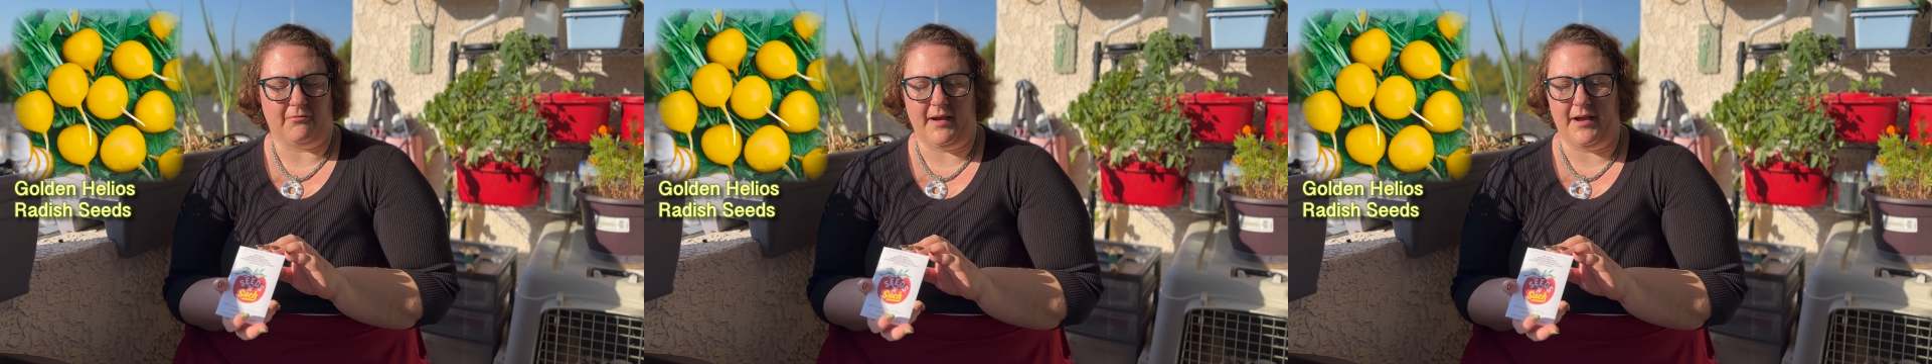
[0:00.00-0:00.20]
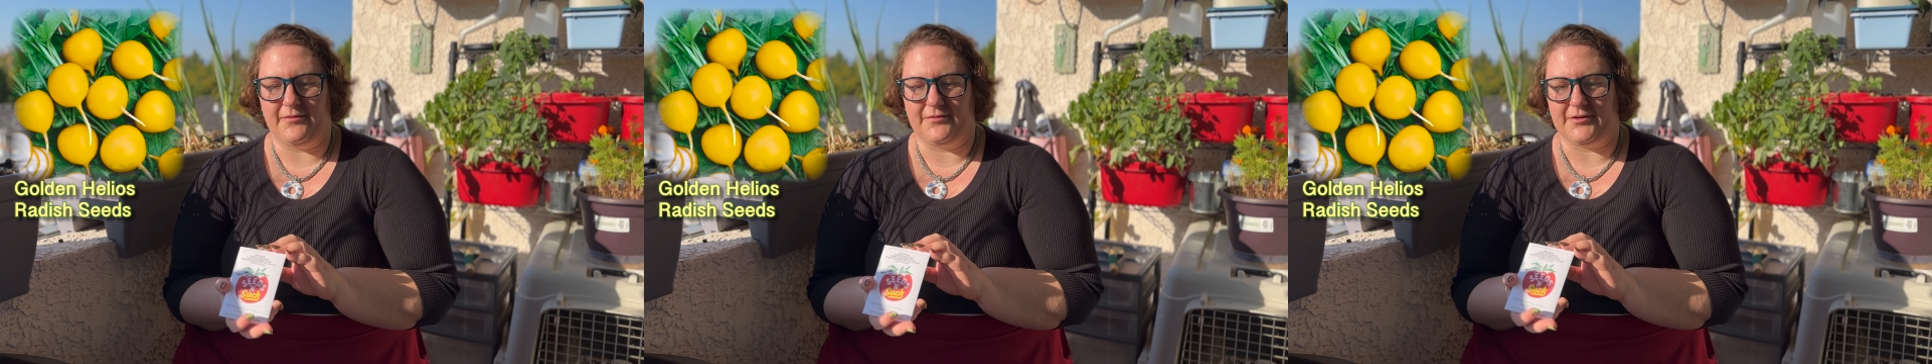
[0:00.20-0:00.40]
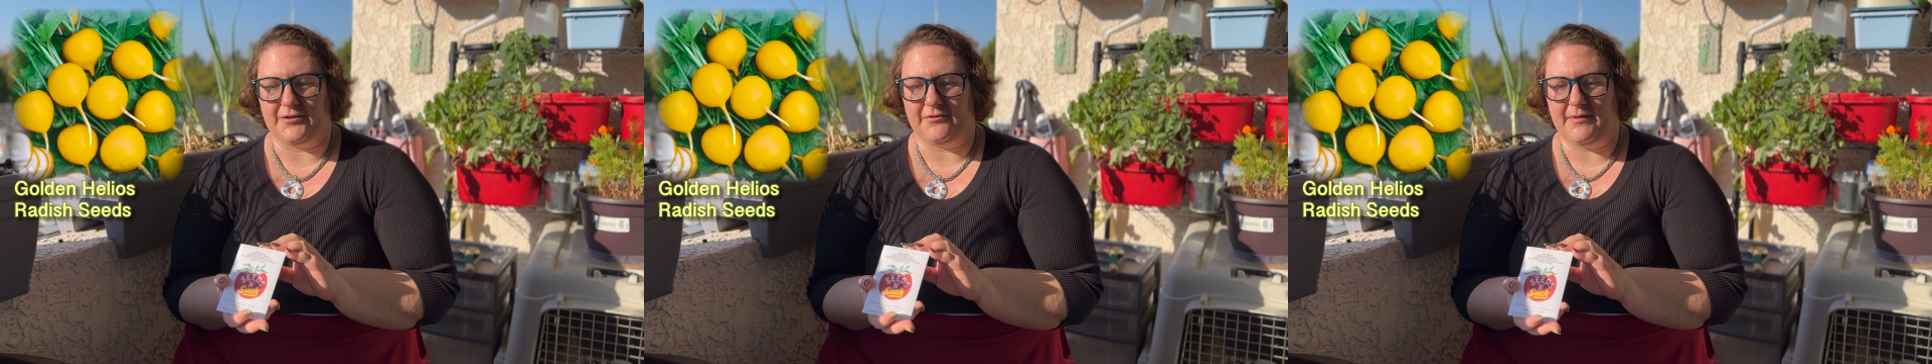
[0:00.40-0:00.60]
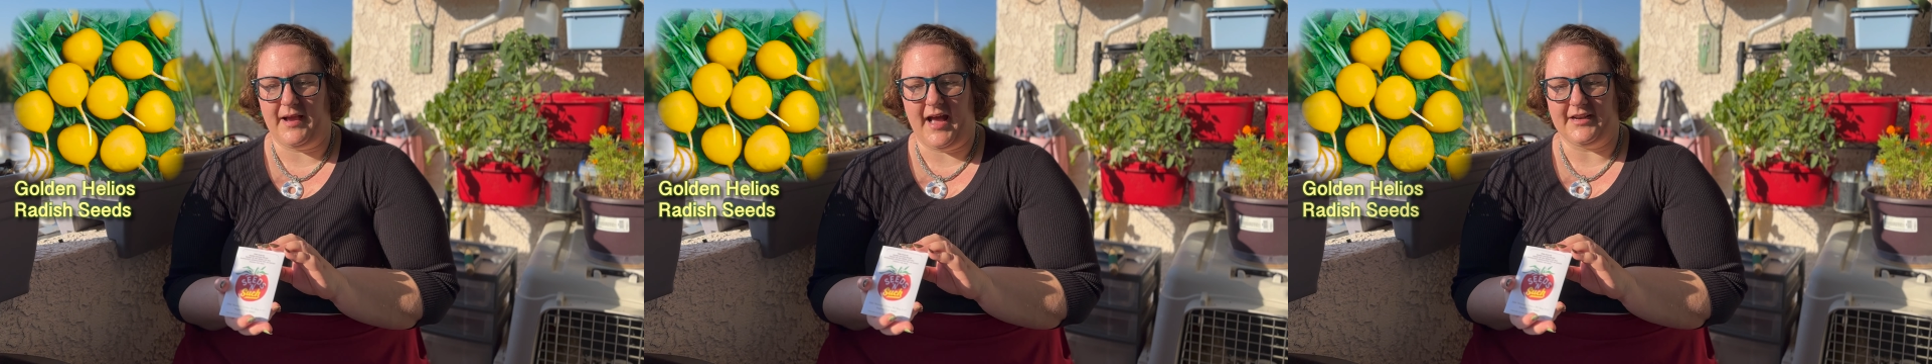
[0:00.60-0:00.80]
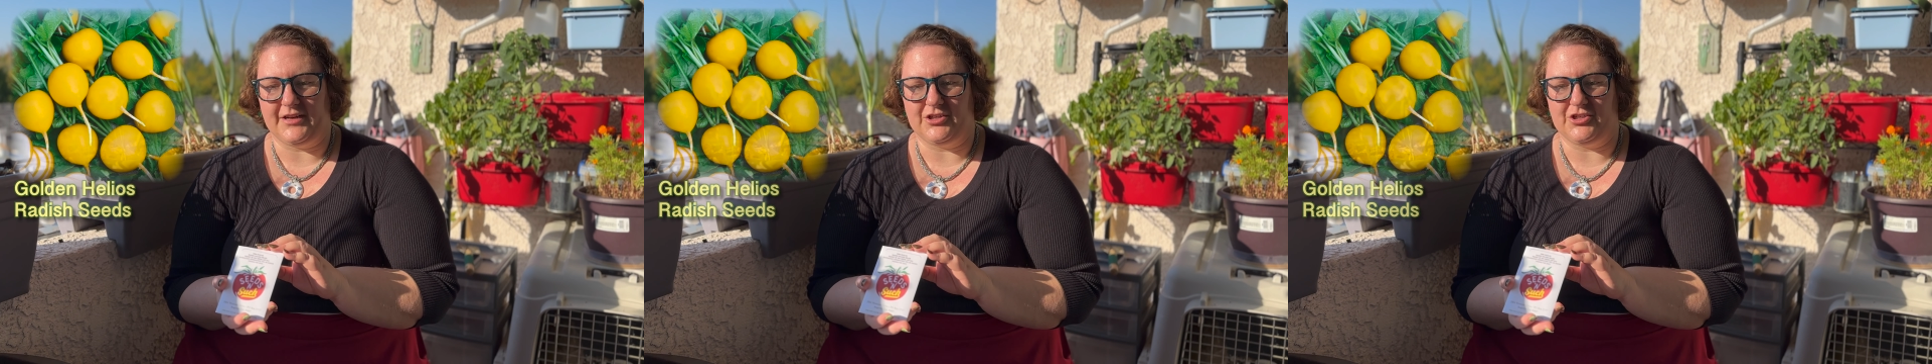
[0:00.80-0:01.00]
rounder
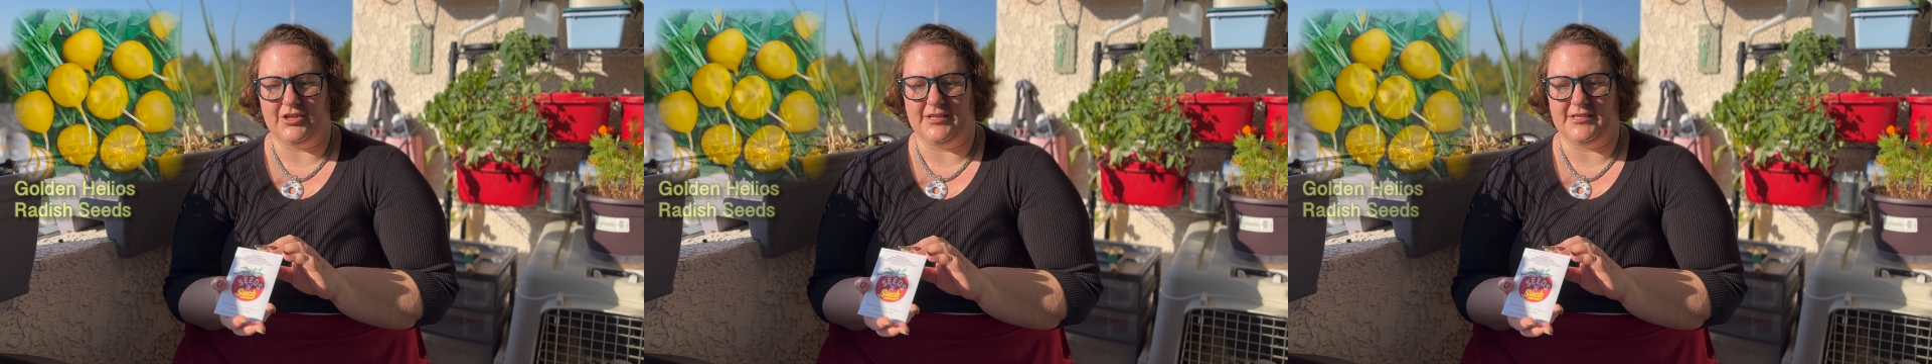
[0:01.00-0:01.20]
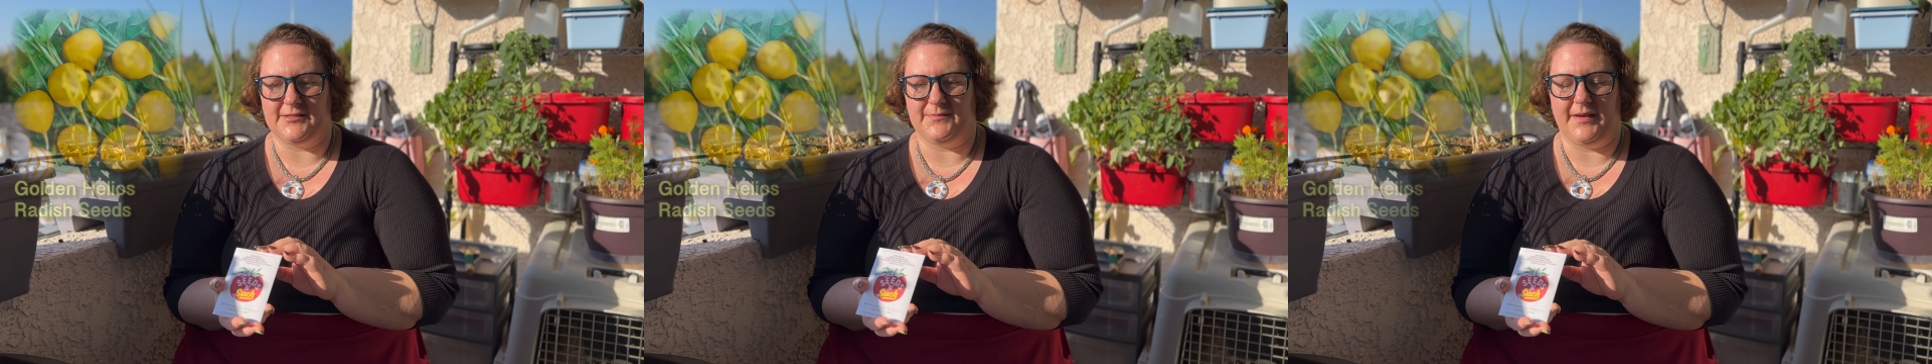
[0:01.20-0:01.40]
radishes,